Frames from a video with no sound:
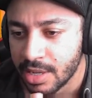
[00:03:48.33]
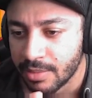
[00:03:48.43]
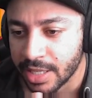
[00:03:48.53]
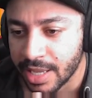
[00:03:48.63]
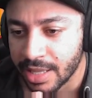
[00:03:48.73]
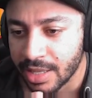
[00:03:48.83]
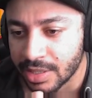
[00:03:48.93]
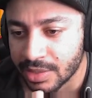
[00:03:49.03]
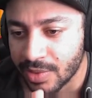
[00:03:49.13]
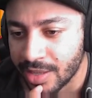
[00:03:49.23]
But yeah, look at
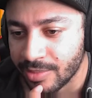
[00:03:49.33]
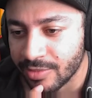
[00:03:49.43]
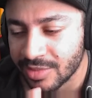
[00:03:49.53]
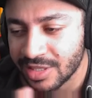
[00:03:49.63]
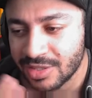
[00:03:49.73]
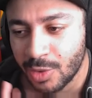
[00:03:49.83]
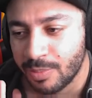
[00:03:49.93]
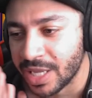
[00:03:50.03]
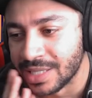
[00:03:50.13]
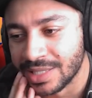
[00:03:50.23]
this one, top
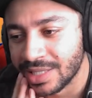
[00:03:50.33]
bins.